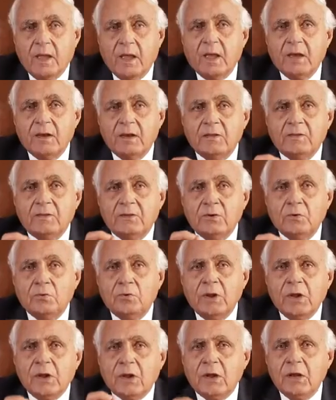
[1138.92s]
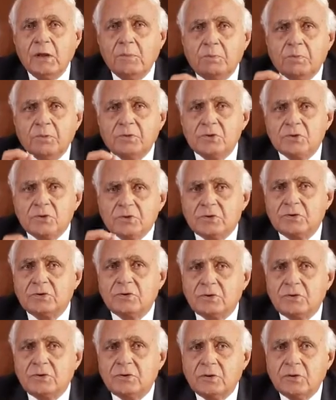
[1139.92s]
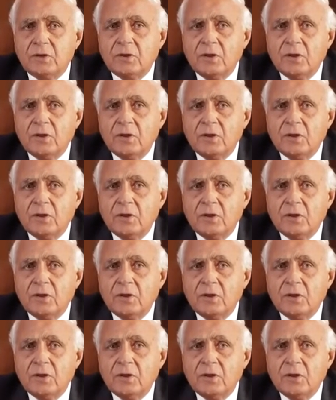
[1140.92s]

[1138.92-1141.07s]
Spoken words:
and is uniquely positioned